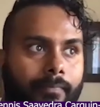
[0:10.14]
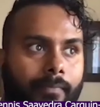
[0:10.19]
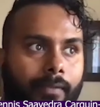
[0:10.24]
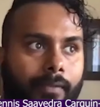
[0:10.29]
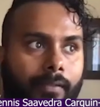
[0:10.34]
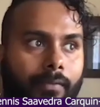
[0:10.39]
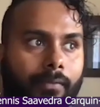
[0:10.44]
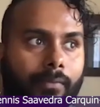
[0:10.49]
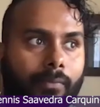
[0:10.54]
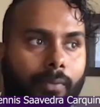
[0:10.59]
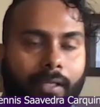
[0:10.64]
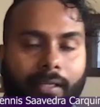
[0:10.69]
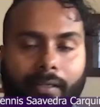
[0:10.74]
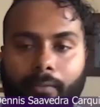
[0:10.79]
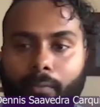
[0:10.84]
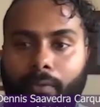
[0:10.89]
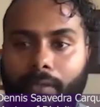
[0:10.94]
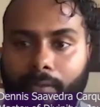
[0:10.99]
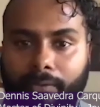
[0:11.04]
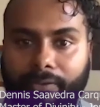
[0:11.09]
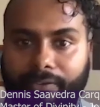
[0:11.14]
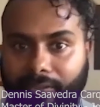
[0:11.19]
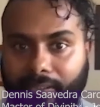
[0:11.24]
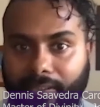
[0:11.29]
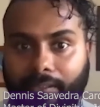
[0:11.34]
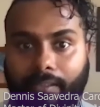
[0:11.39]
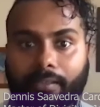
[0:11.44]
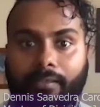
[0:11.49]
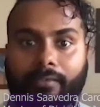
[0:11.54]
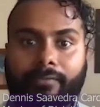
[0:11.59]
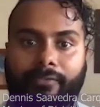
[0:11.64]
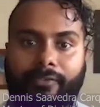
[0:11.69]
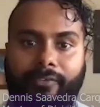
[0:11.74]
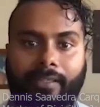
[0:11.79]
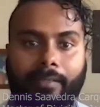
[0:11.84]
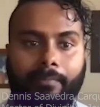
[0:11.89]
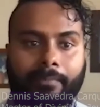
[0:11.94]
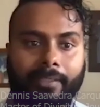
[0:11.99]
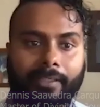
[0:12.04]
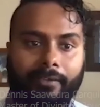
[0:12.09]
When I was thinking of
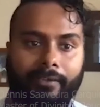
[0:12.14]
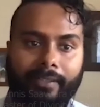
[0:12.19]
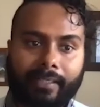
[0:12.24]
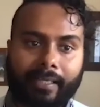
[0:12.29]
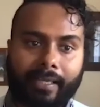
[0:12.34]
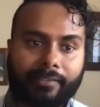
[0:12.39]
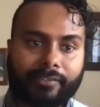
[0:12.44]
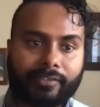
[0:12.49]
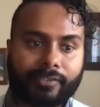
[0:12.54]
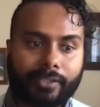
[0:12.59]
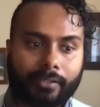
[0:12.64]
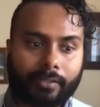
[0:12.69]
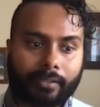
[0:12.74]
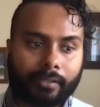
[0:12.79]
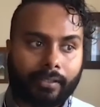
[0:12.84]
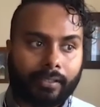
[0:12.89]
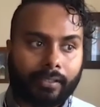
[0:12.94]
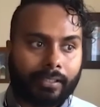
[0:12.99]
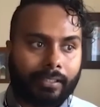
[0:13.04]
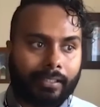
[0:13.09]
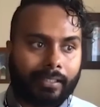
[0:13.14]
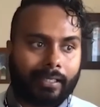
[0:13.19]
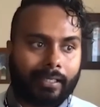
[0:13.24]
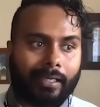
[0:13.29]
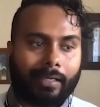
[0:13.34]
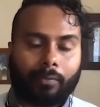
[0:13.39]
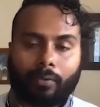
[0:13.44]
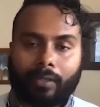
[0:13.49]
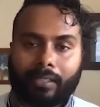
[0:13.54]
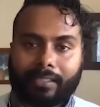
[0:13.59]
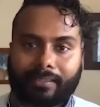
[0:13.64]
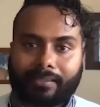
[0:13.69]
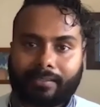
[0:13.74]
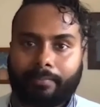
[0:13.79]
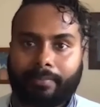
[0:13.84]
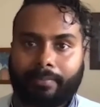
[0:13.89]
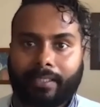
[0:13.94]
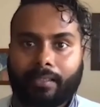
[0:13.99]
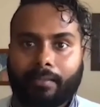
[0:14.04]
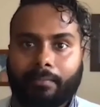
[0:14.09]
seminary last year, I wanted to
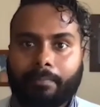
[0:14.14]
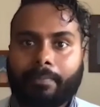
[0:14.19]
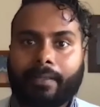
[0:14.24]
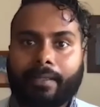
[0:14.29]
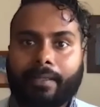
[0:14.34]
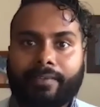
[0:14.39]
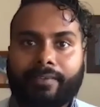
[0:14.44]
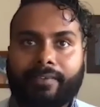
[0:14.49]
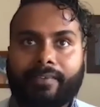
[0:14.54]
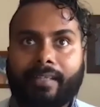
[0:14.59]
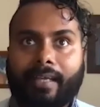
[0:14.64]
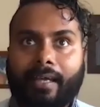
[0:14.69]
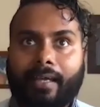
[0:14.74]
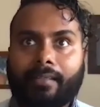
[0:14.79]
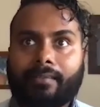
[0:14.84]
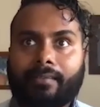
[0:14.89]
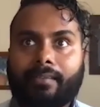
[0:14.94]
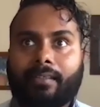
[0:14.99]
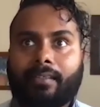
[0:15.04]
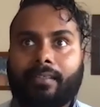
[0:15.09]
be in a place that